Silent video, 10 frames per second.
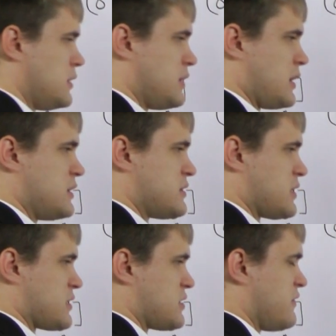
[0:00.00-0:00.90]

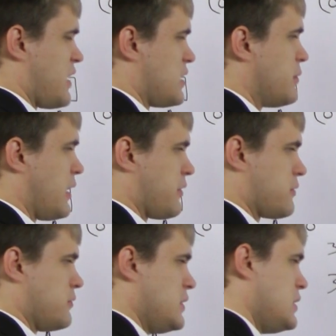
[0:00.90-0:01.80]
ninety-six divided by
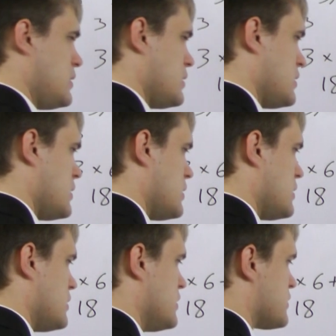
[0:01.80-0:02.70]
three
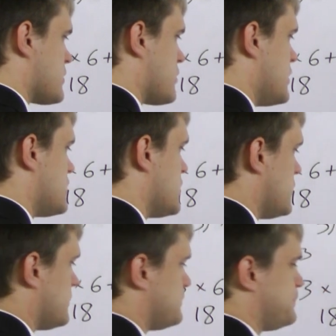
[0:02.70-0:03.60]
is
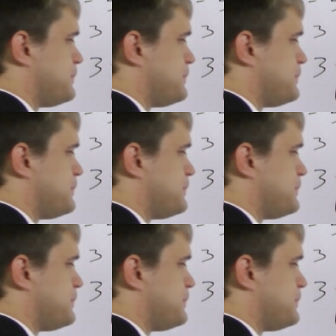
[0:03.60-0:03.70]
thirty-two.